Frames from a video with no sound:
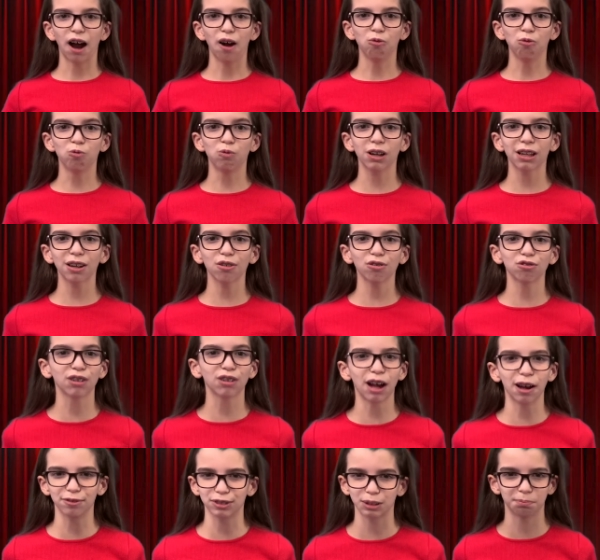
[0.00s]
Willow
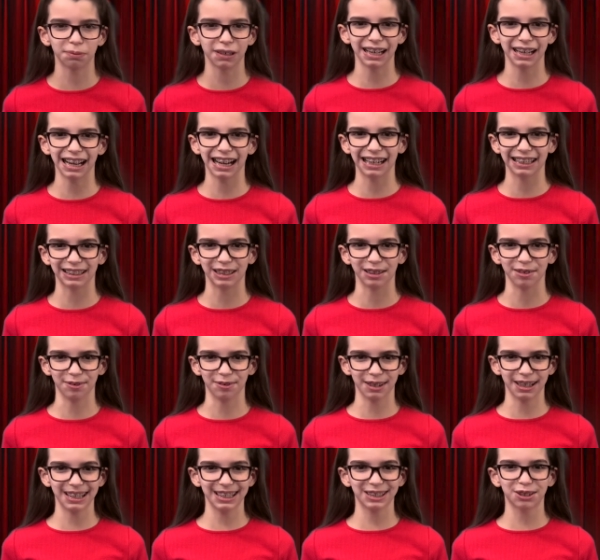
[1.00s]
loves being active
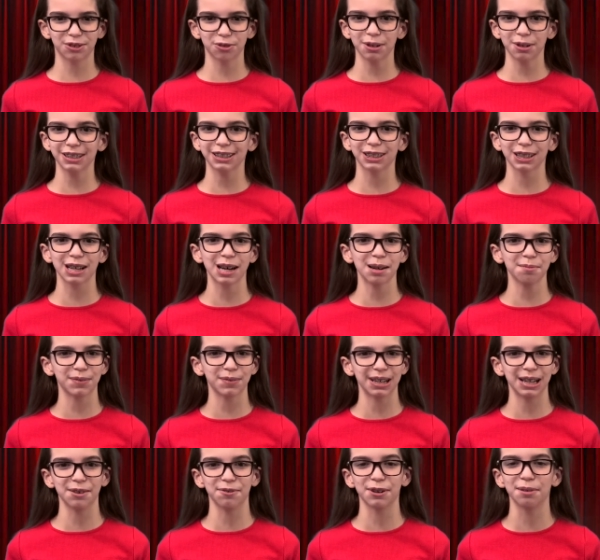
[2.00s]
and enjoys the
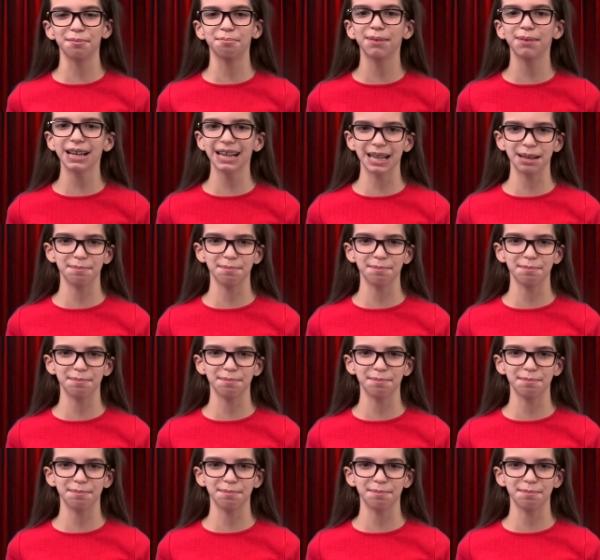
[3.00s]
company of her many